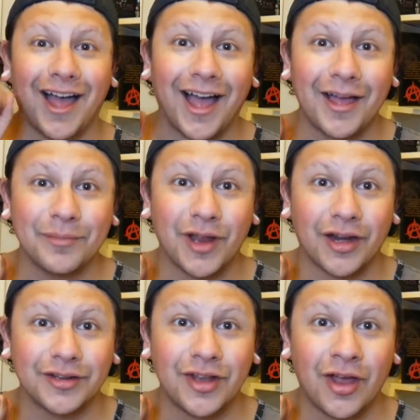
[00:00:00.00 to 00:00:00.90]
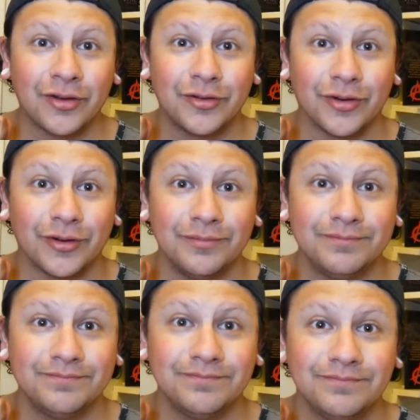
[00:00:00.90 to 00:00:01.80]
I'm not a doctor.
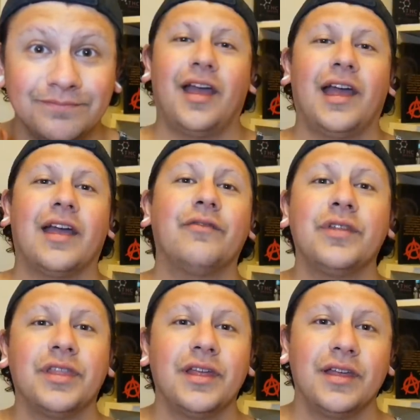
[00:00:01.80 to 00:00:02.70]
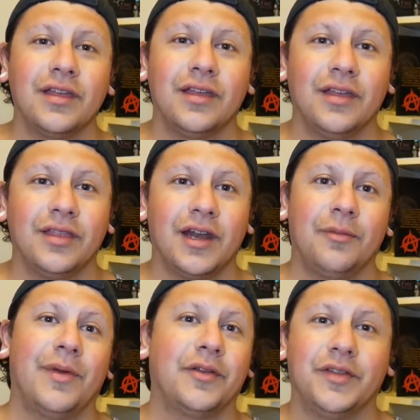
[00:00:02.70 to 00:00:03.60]
Everything that
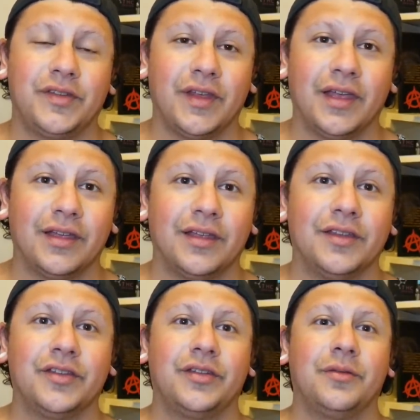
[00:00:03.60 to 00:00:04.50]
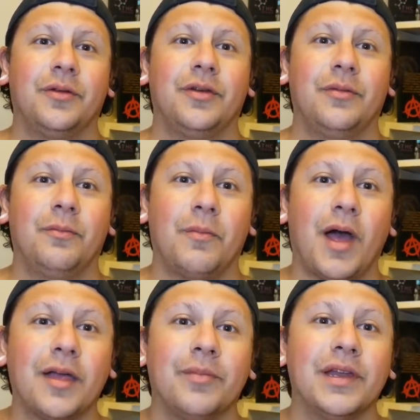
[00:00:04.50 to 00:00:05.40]
I'm about to say is
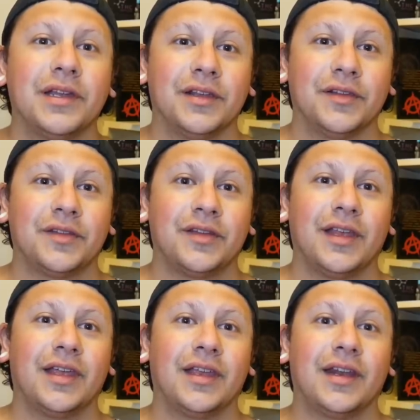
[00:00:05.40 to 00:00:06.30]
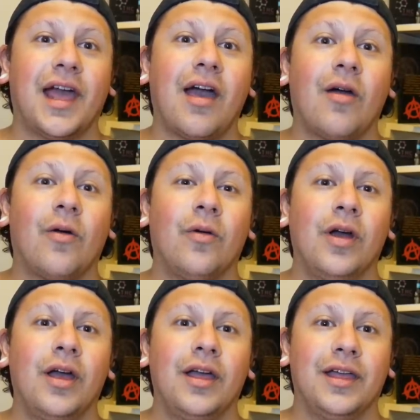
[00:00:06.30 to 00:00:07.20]
my opinions and how
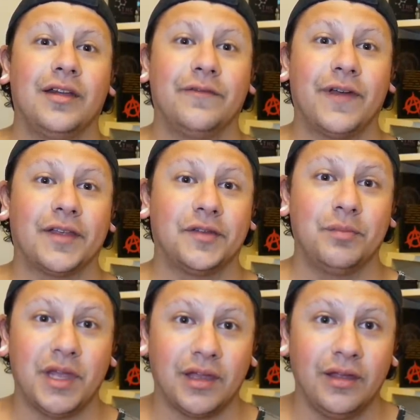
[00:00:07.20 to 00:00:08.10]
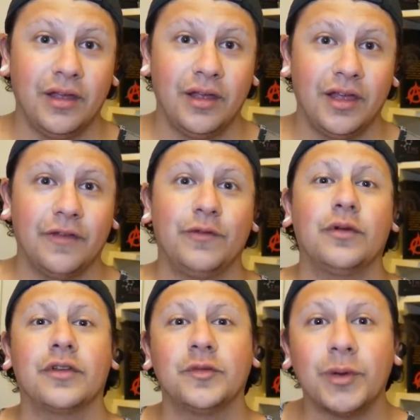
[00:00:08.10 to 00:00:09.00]
it affects me. If
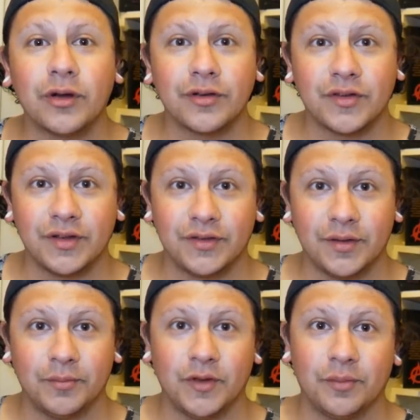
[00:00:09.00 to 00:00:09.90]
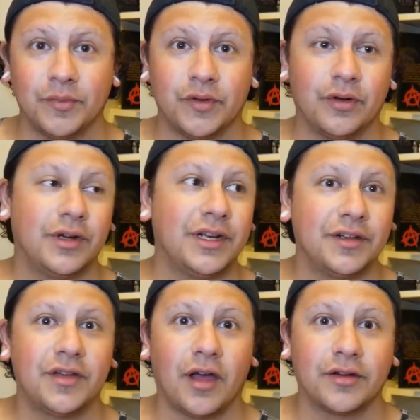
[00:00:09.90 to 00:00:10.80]
you're experiencing symptoms or need
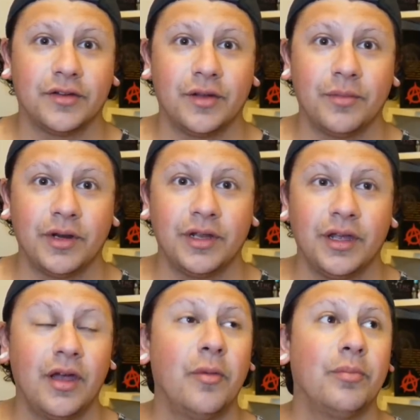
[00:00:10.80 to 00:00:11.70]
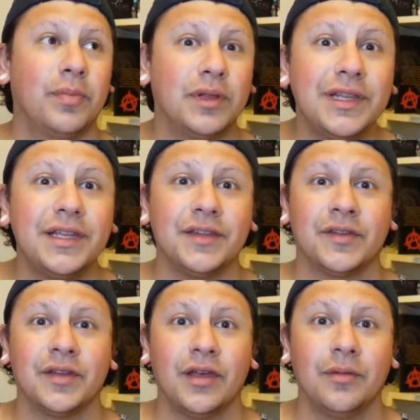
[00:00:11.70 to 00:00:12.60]
to talk to somebody, please